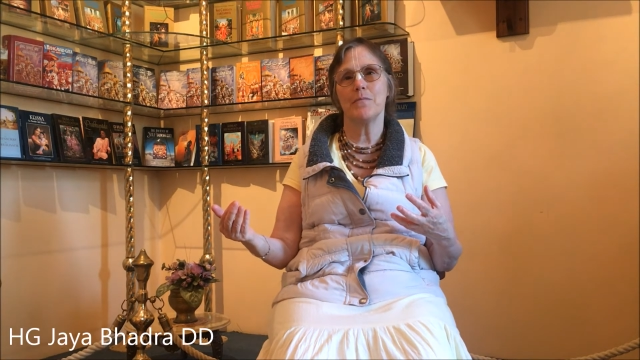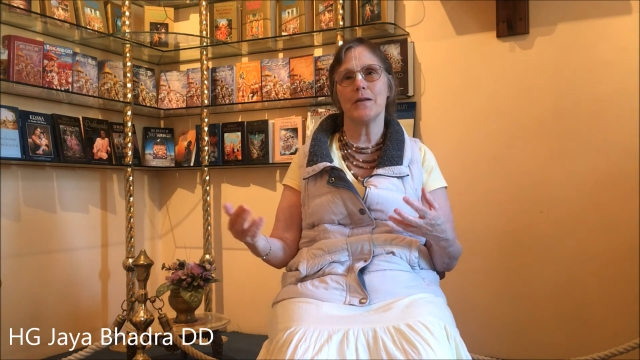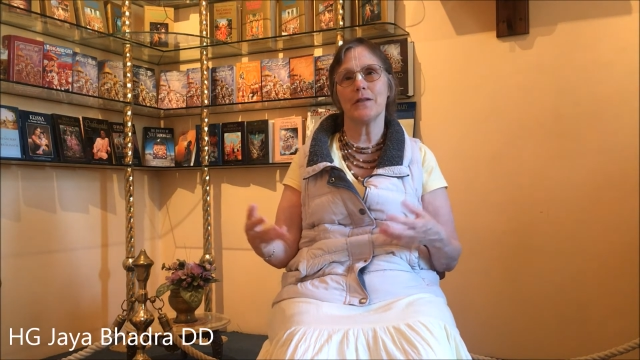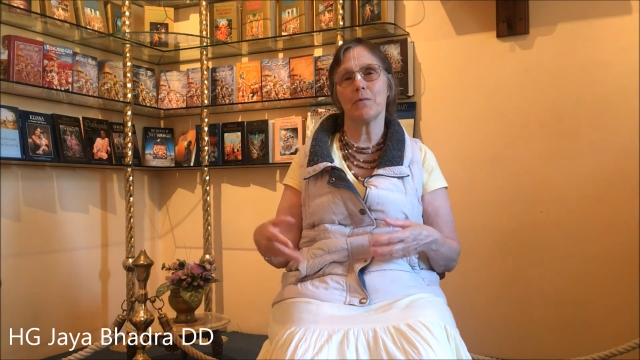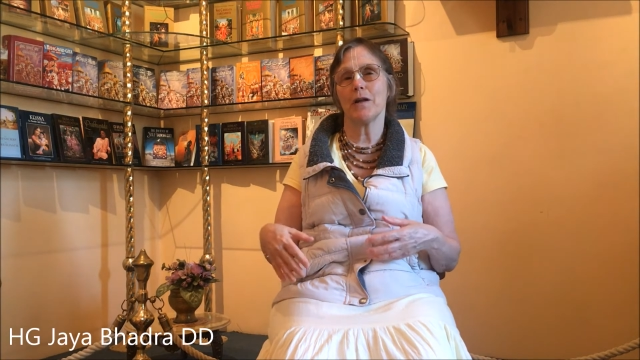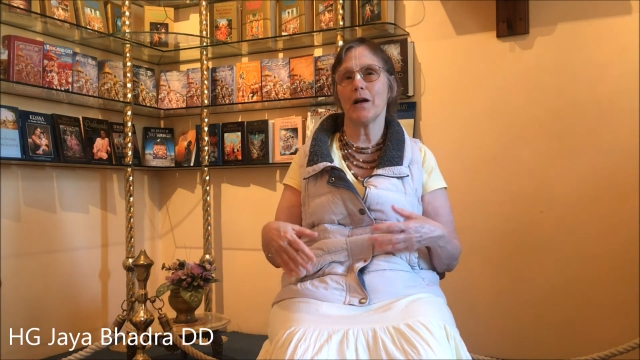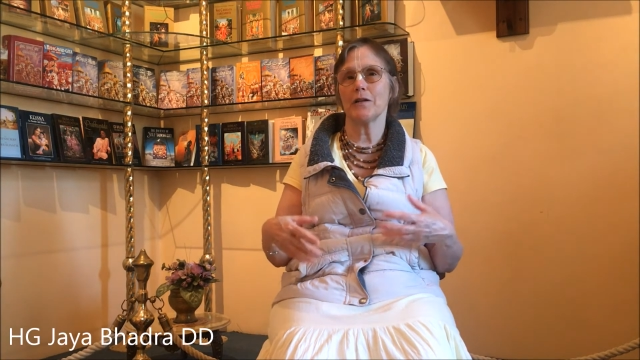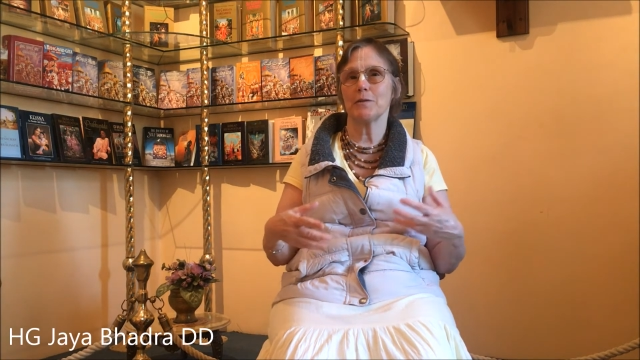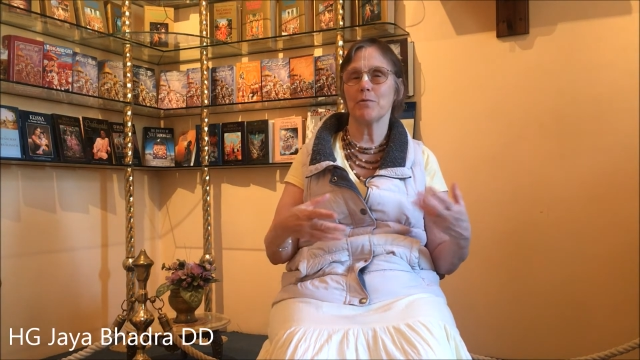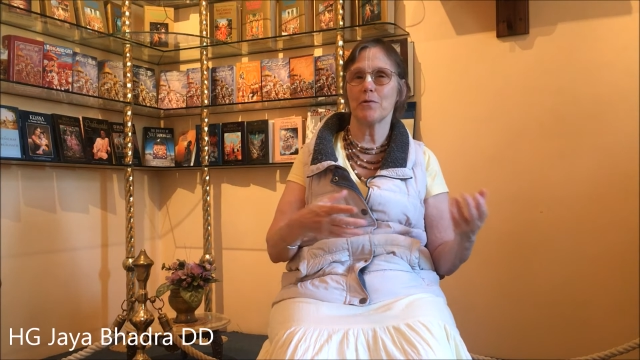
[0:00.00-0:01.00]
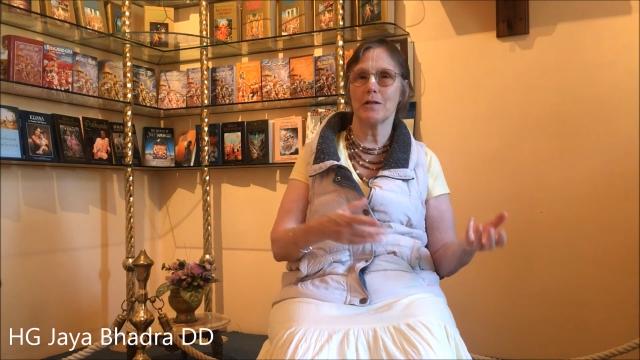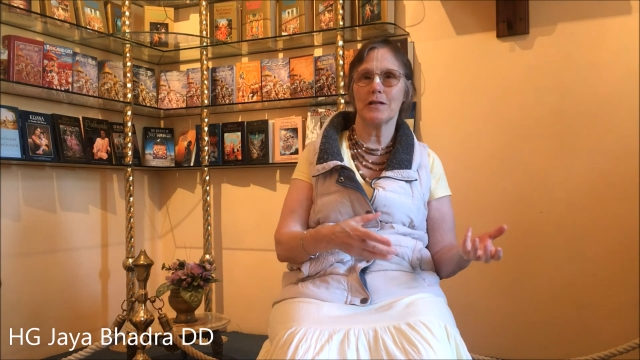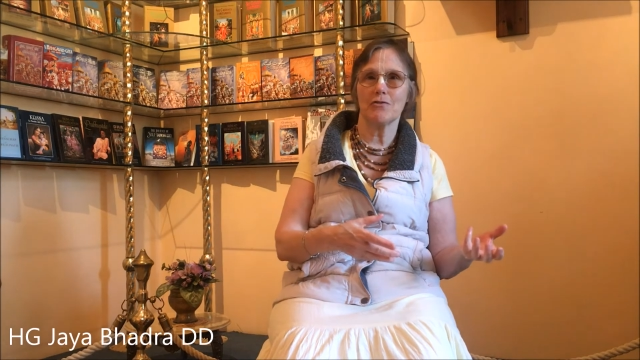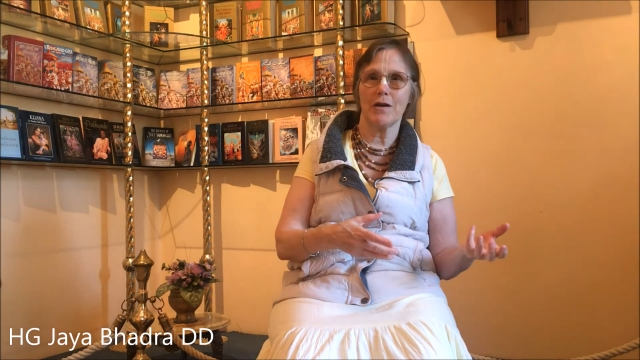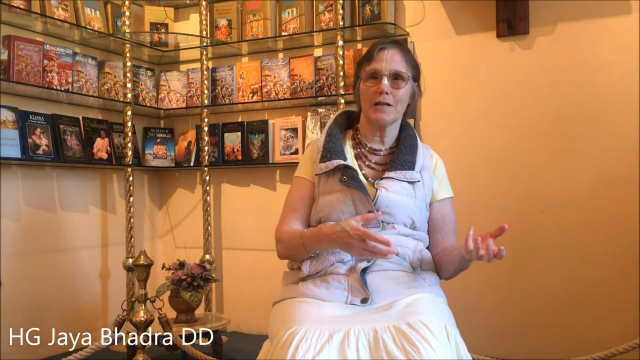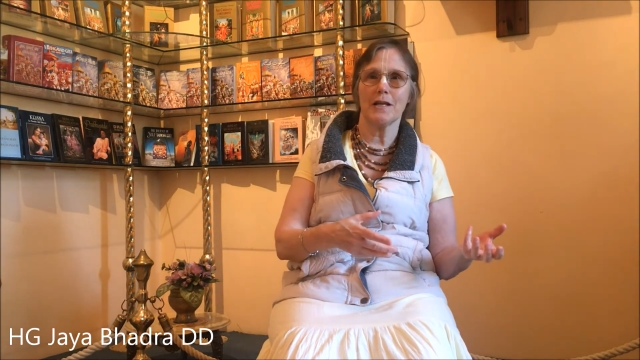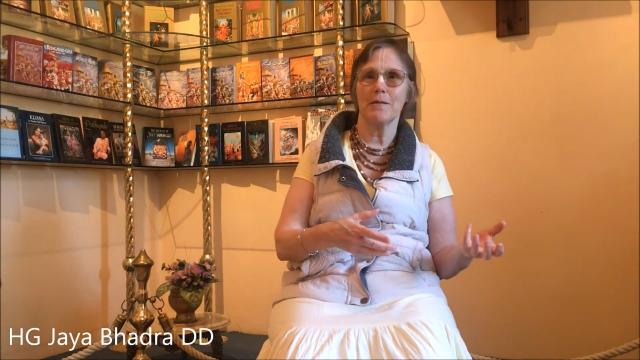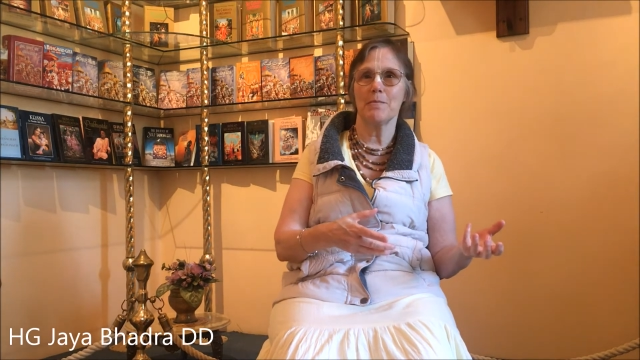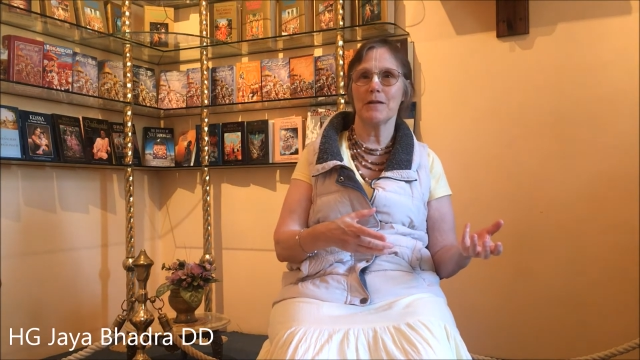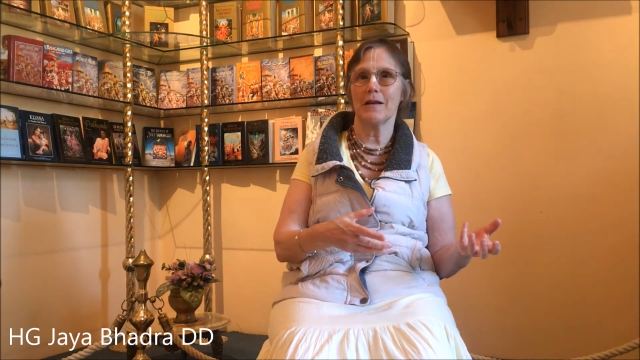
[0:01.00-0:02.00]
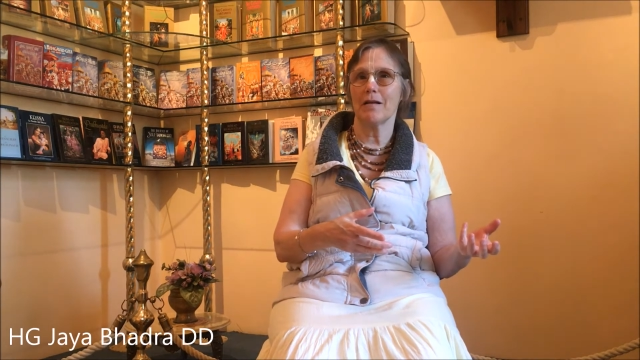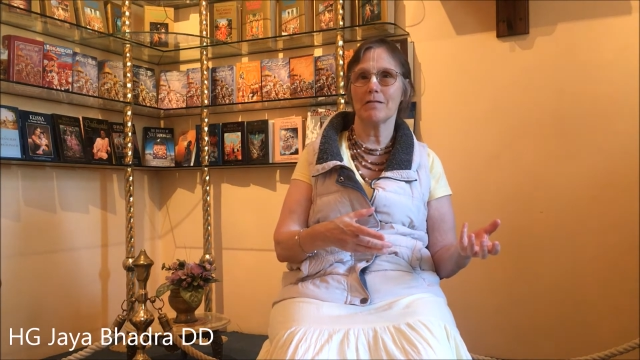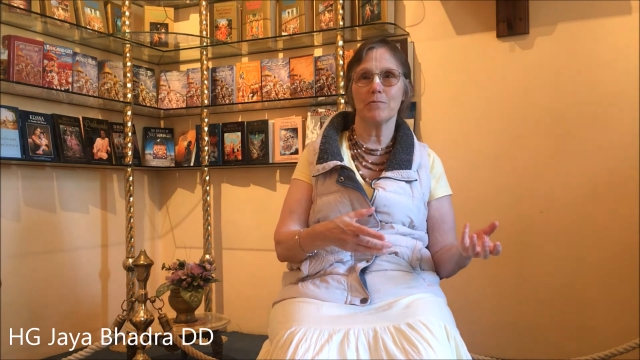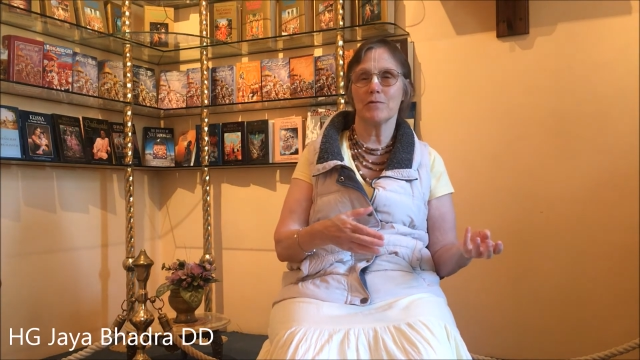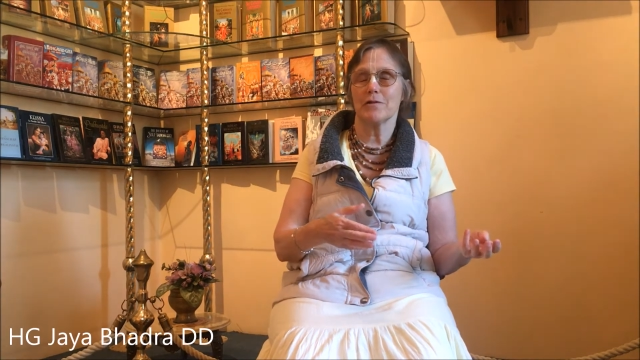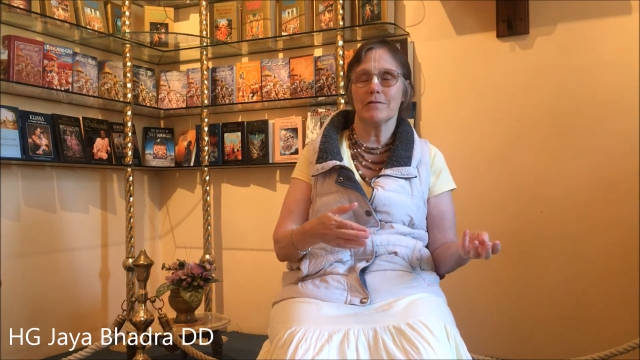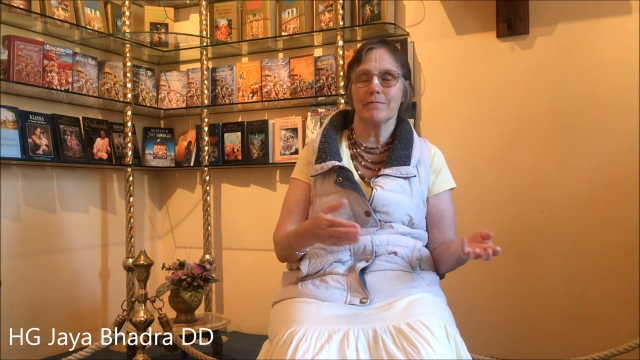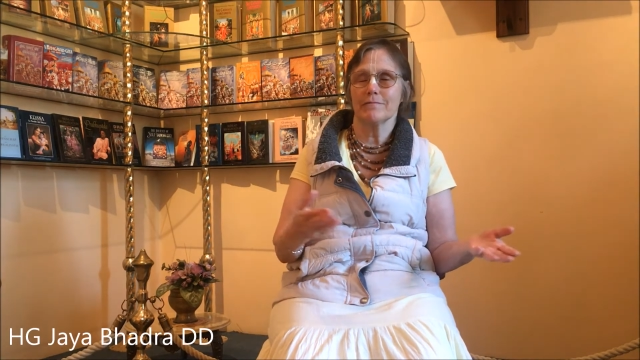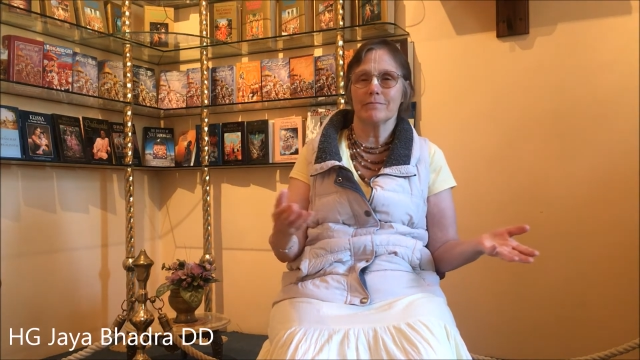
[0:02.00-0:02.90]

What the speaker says: And then when I got deported, they tried to keep me there. It was,